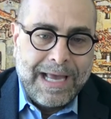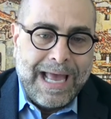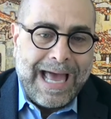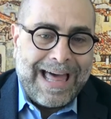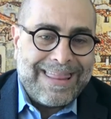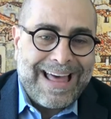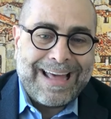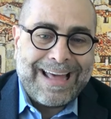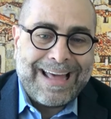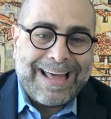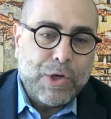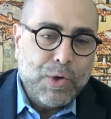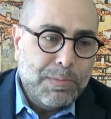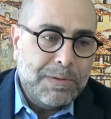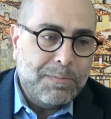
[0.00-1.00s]
and that
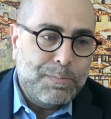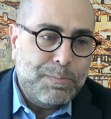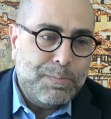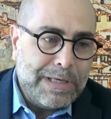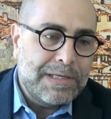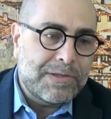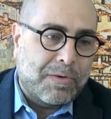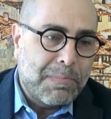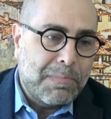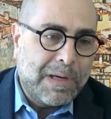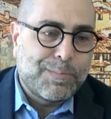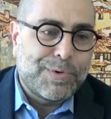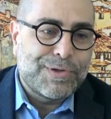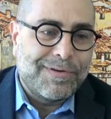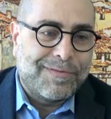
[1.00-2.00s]
human beings are
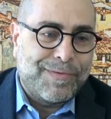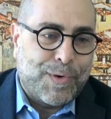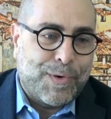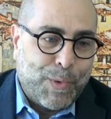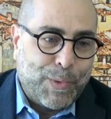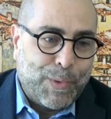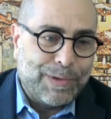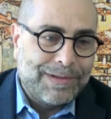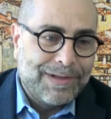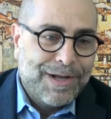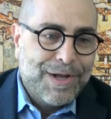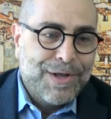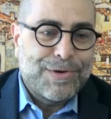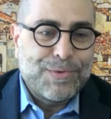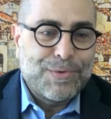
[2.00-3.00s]
members of the whole.
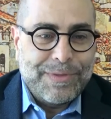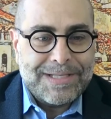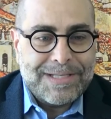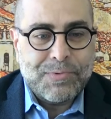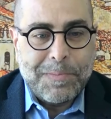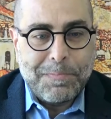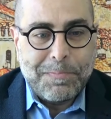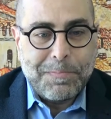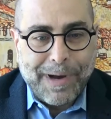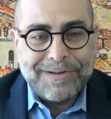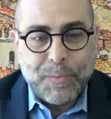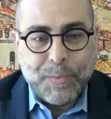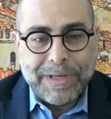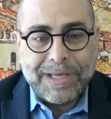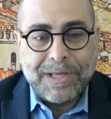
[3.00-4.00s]
Through this reminder,
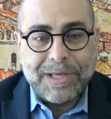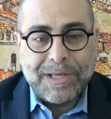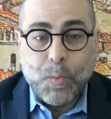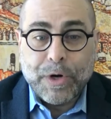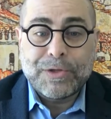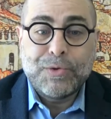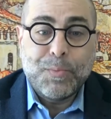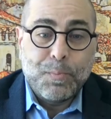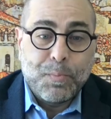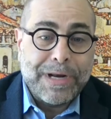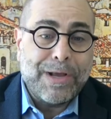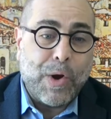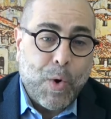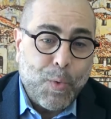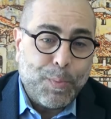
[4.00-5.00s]
we can work to
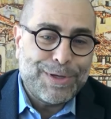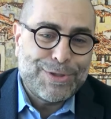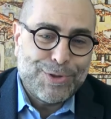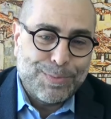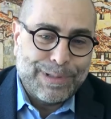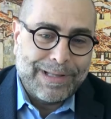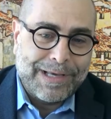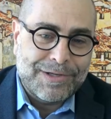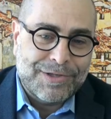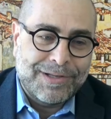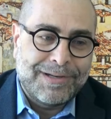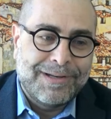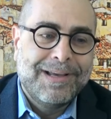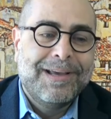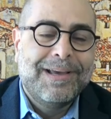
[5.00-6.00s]
bring hope and
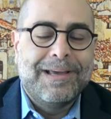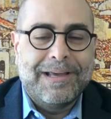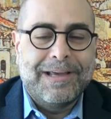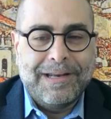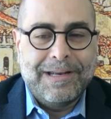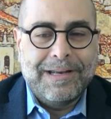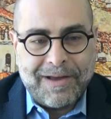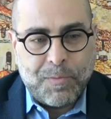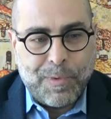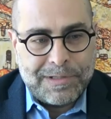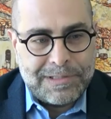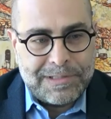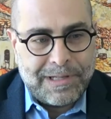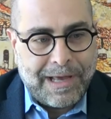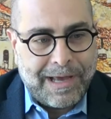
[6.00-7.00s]
jubilation in
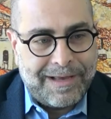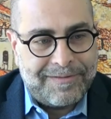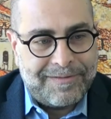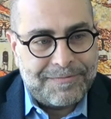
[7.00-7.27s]
everyone's lives.